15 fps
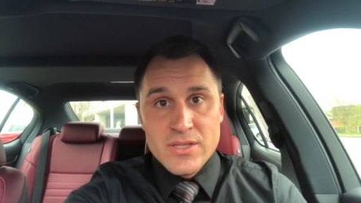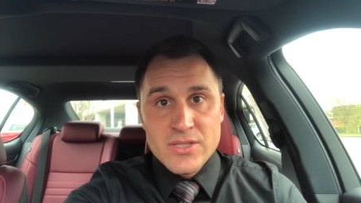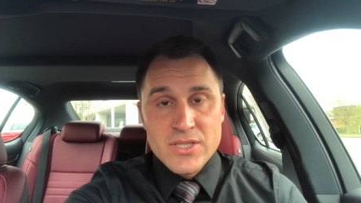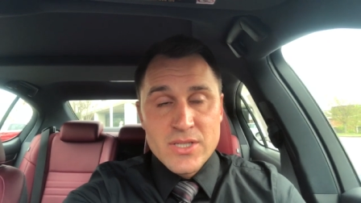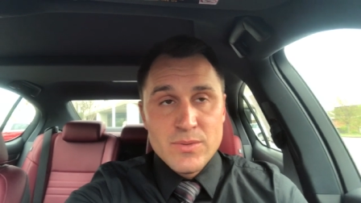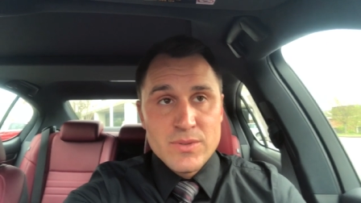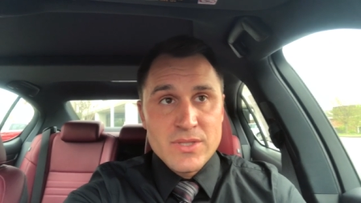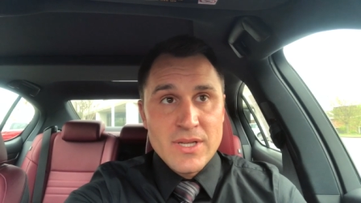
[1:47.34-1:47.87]

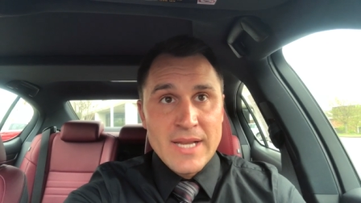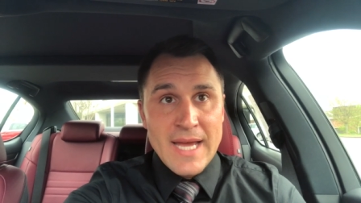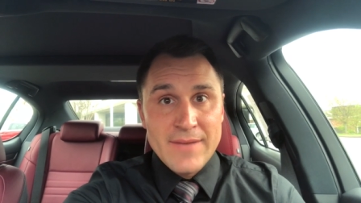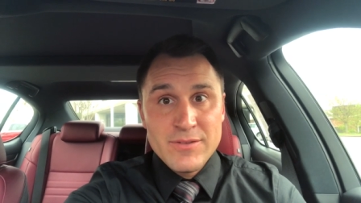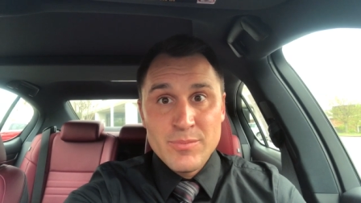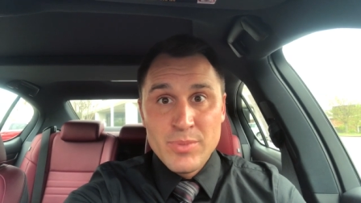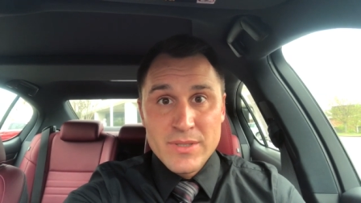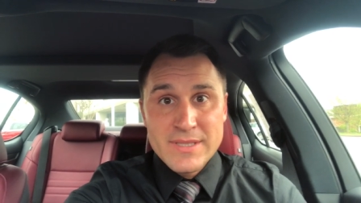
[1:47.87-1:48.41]
she was going to
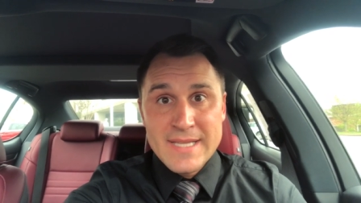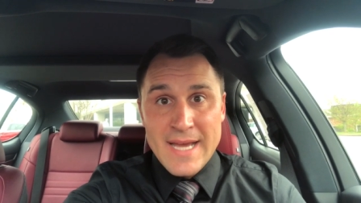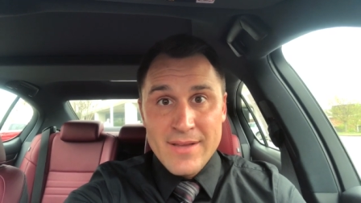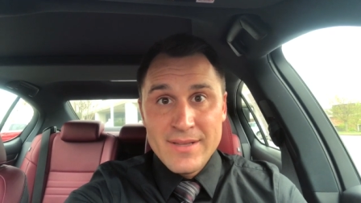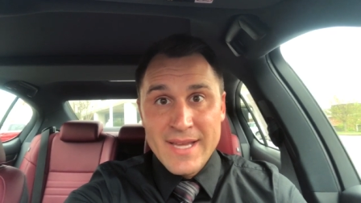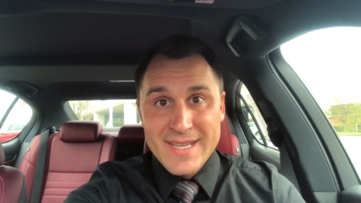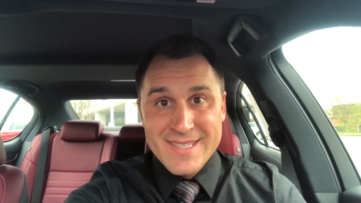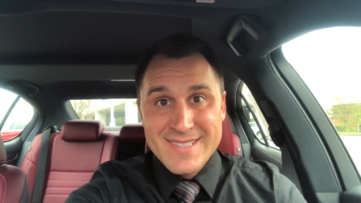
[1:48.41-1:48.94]
have to put
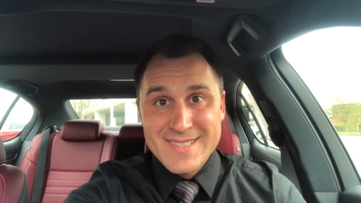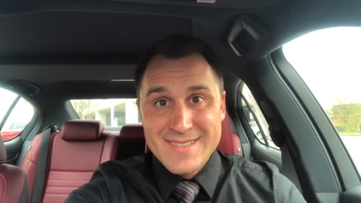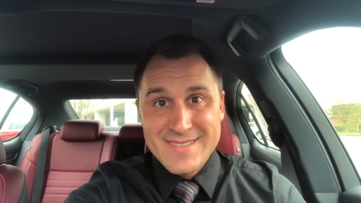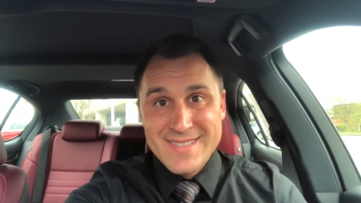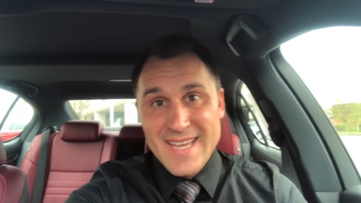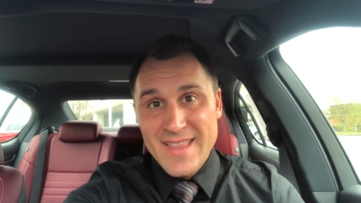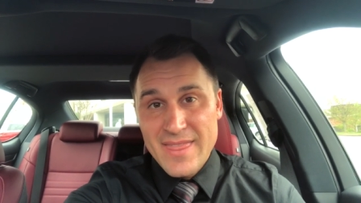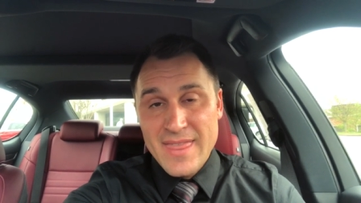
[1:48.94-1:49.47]
down like
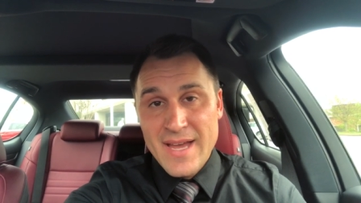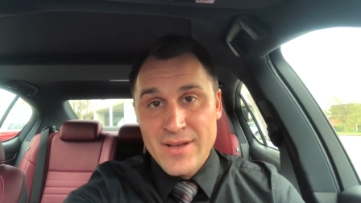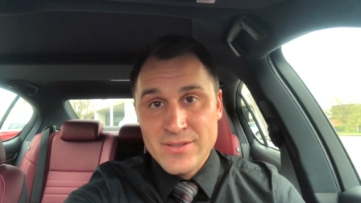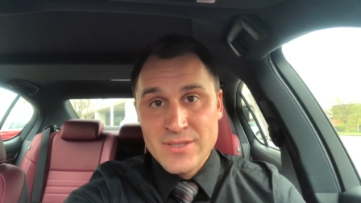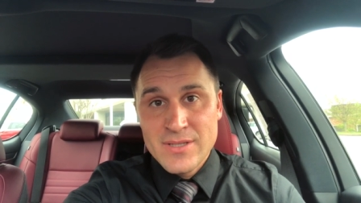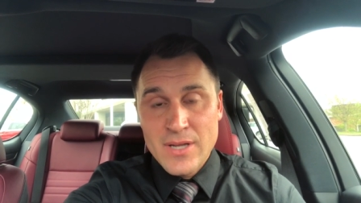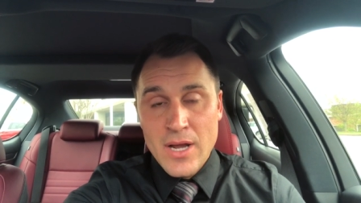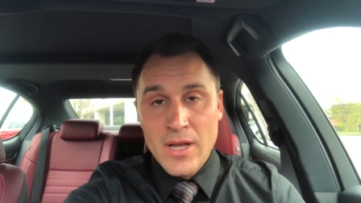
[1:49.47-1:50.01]

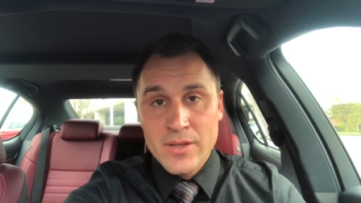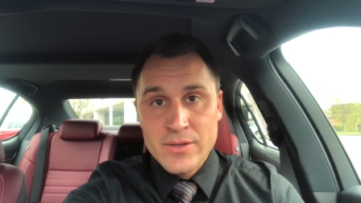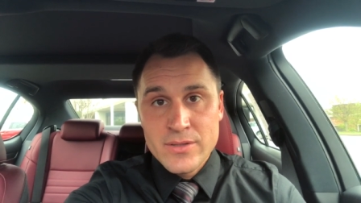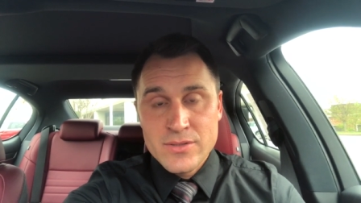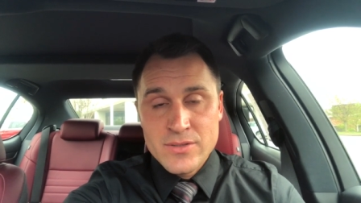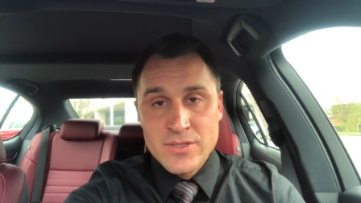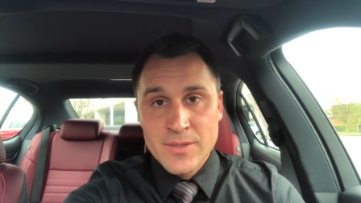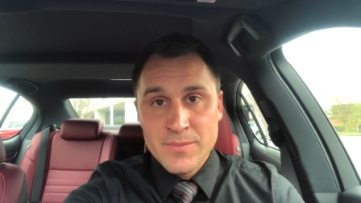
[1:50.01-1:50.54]

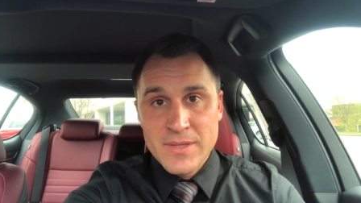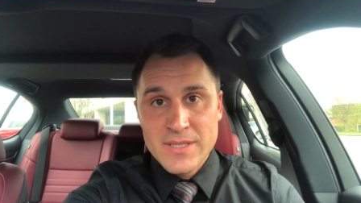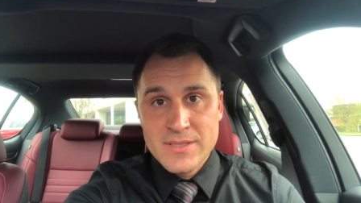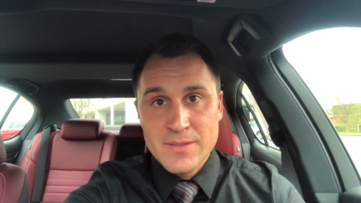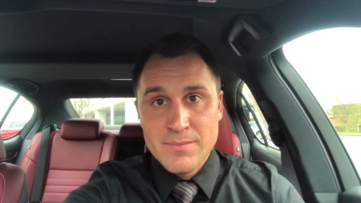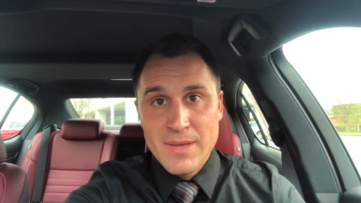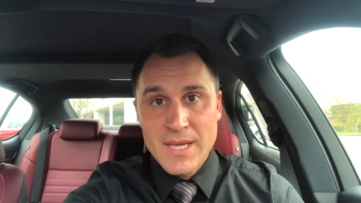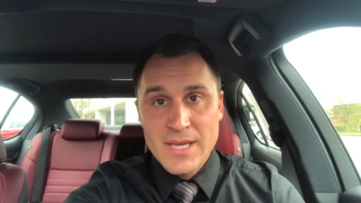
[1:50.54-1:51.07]
$10,000 or something
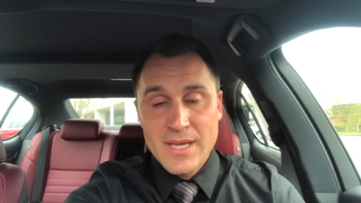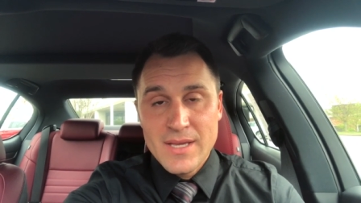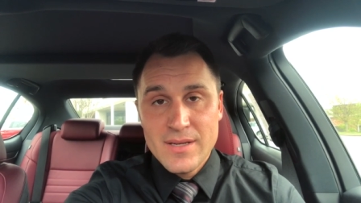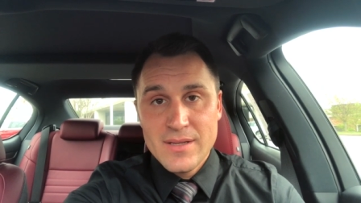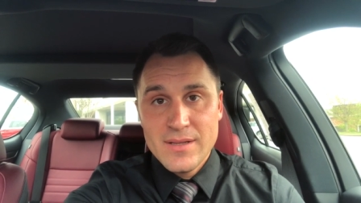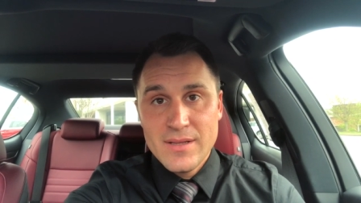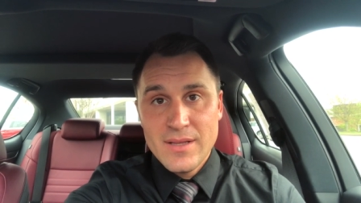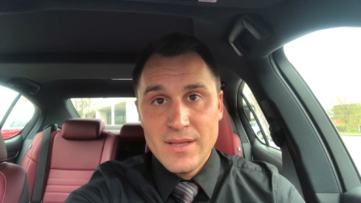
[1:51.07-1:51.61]
to make it,
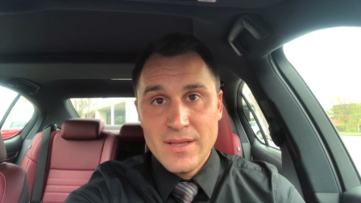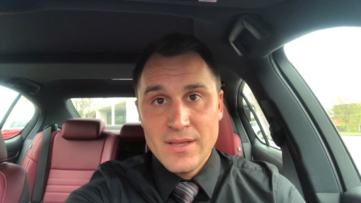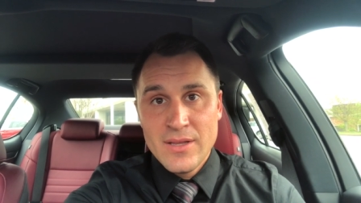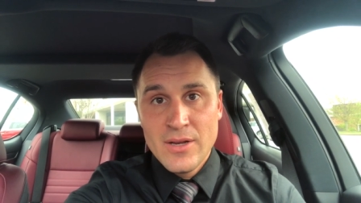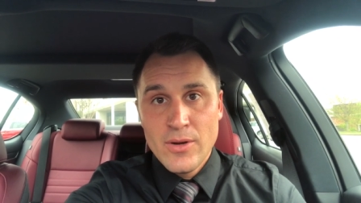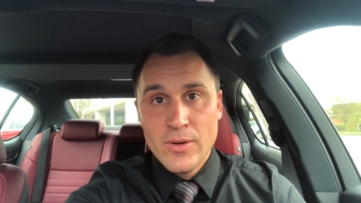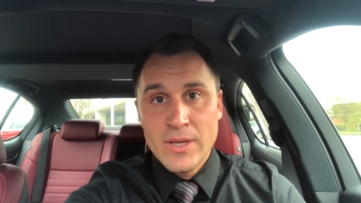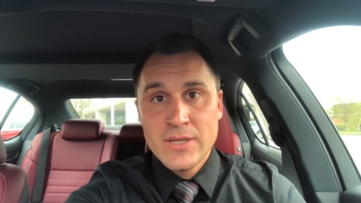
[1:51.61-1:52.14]

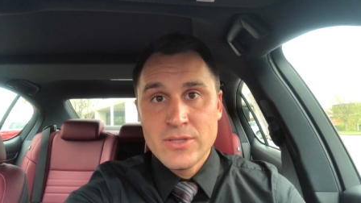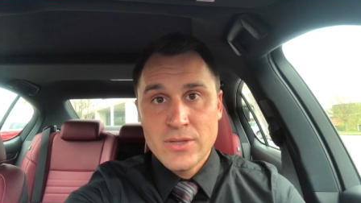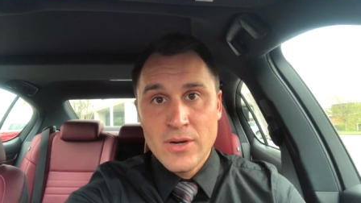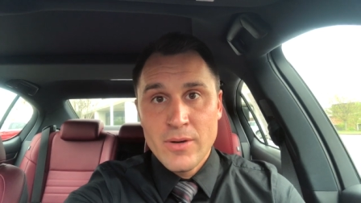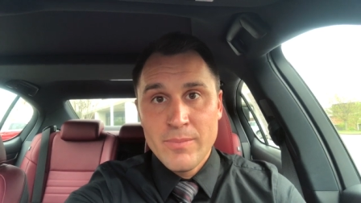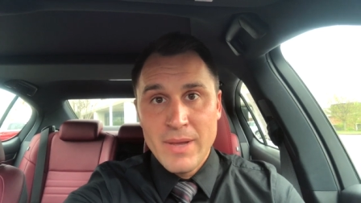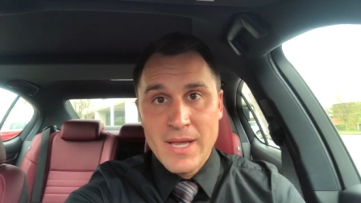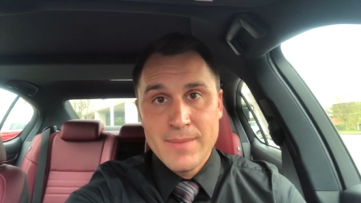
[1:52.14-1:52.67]
you know, into
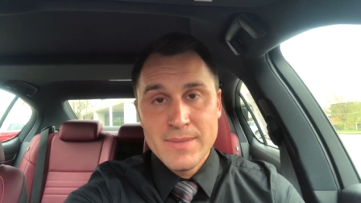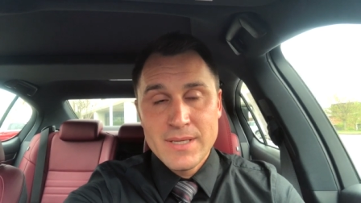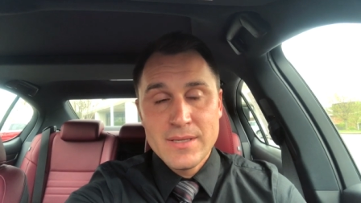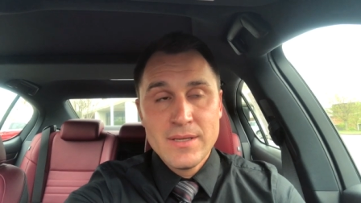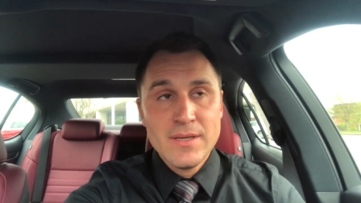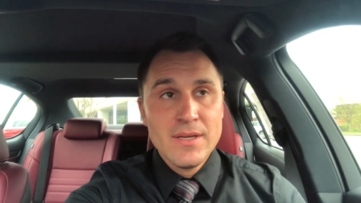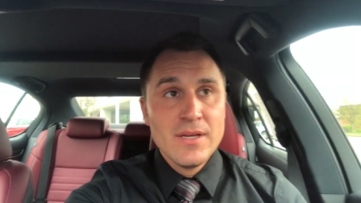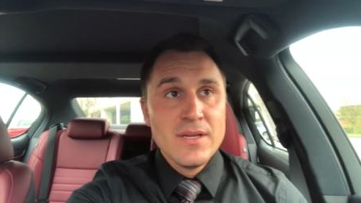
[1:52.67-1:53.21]
her
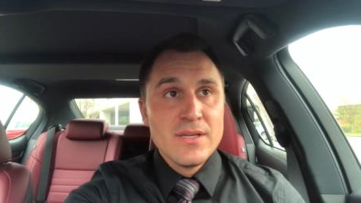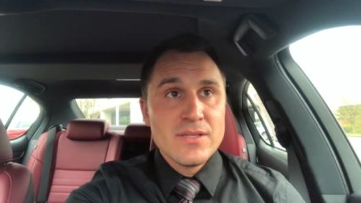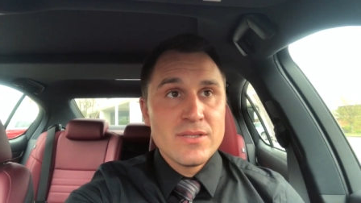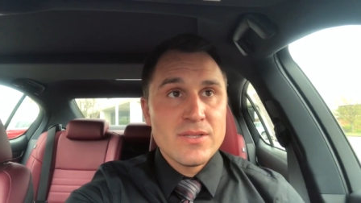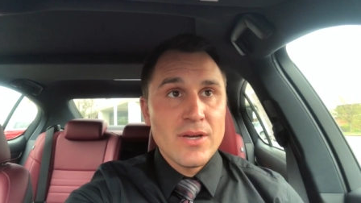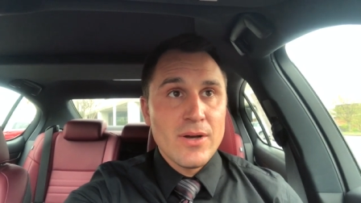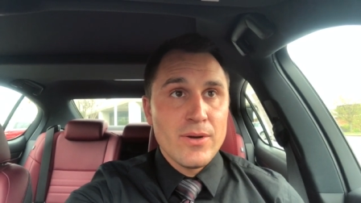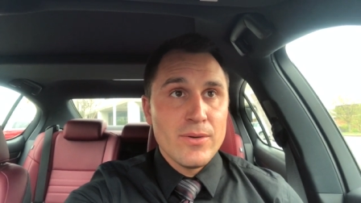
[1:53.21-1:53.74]
payment.
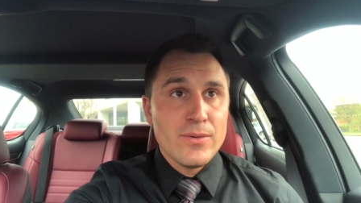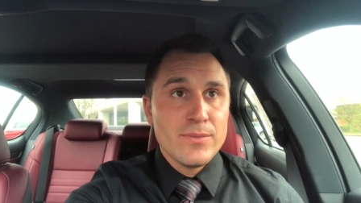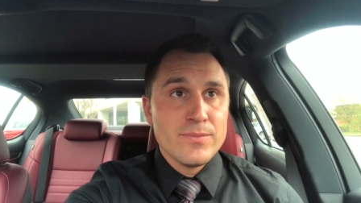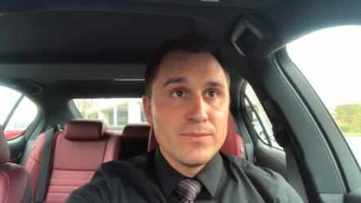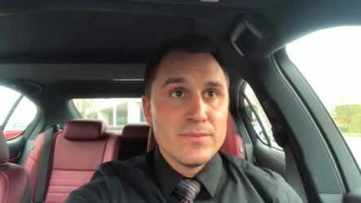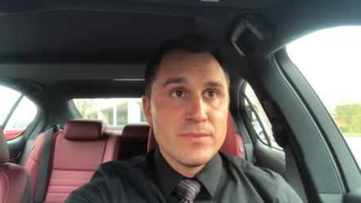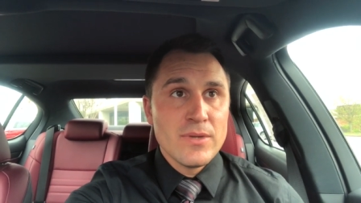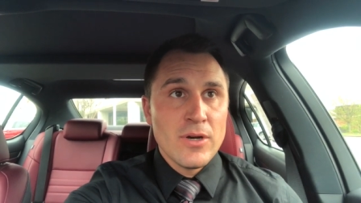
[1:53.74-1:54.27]
So
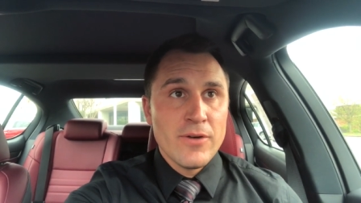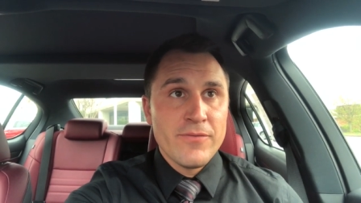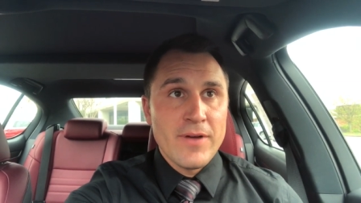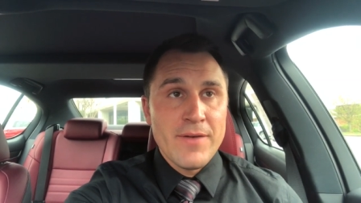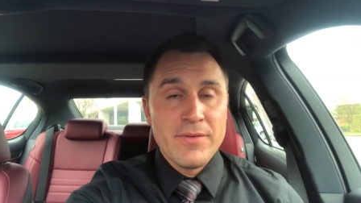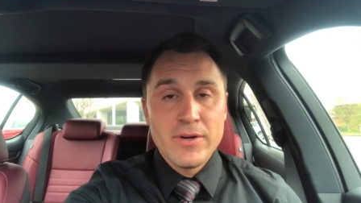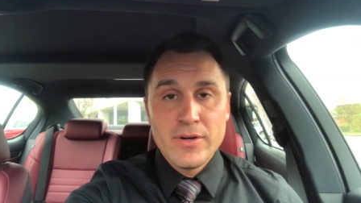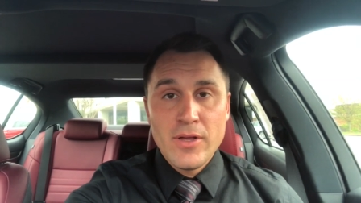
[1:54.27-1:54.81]
her
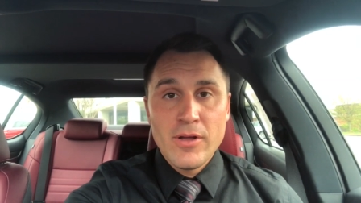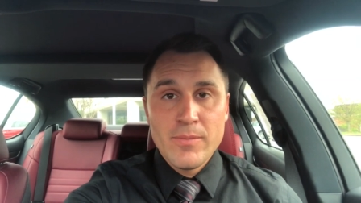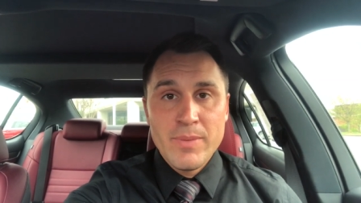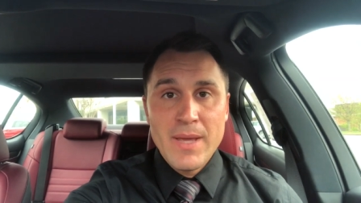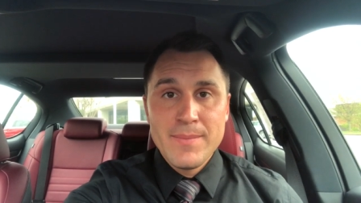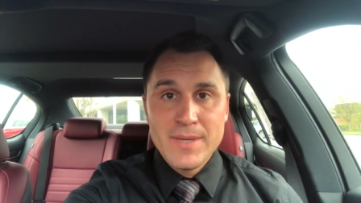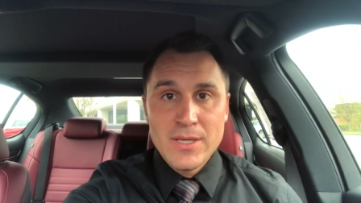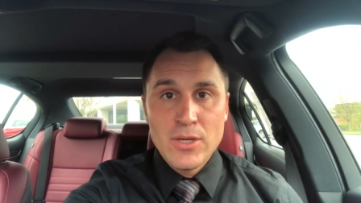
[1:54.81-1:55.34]
$500
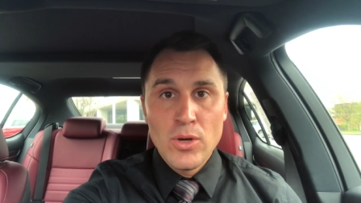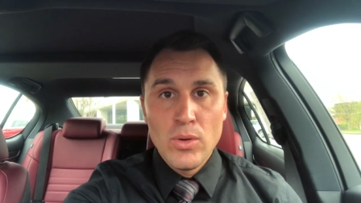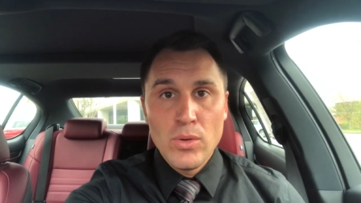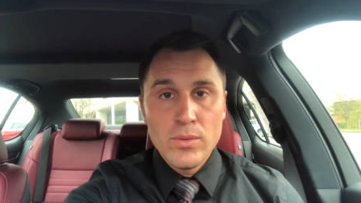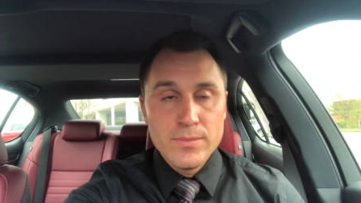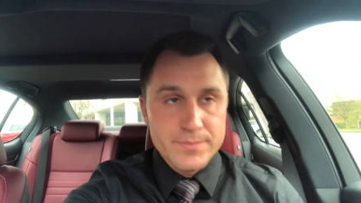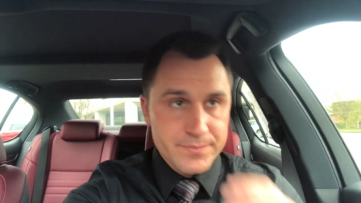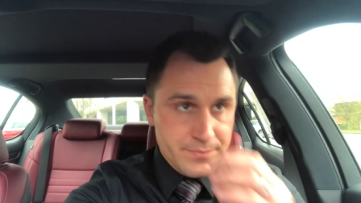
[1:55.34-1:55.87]
payment
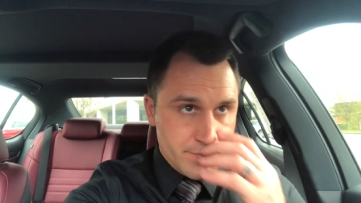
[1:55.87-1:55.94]
goal.